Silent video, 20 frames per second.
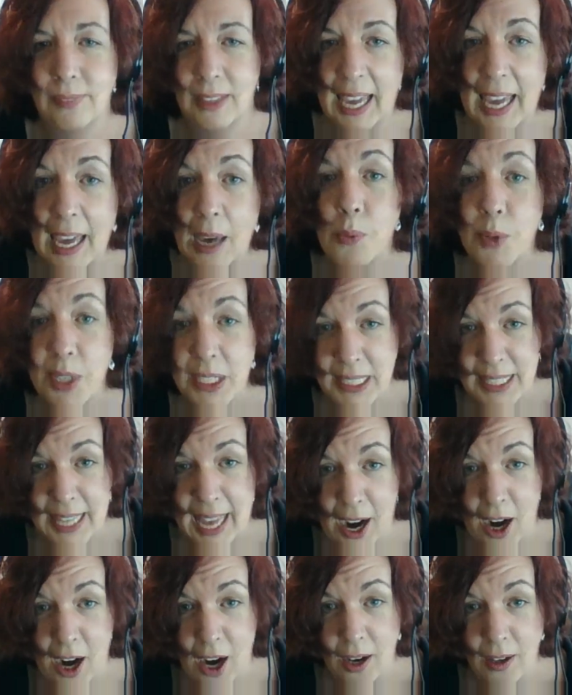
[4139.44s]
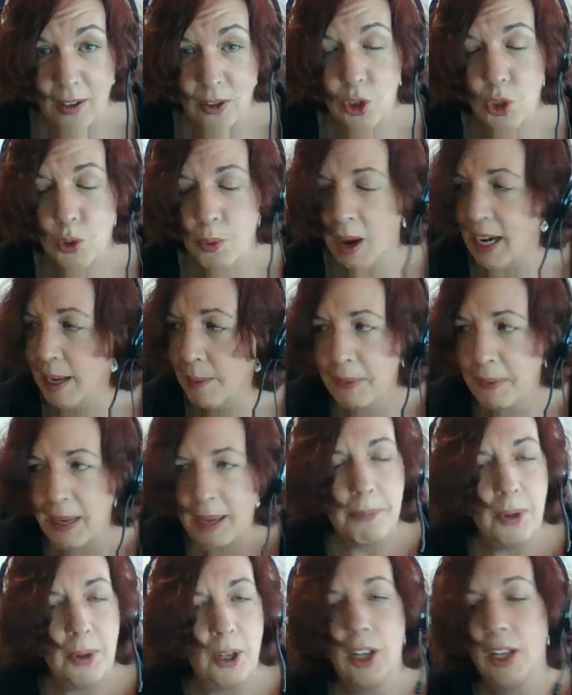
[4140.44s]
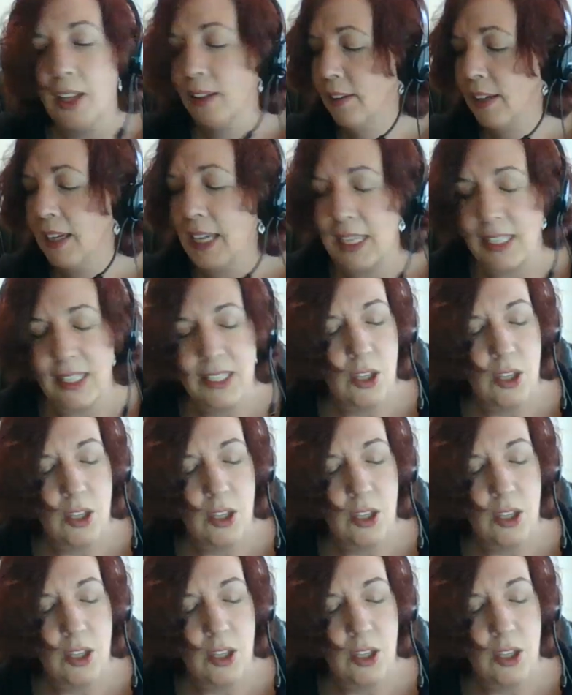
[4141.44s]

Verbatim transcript: it was there. 20 people in so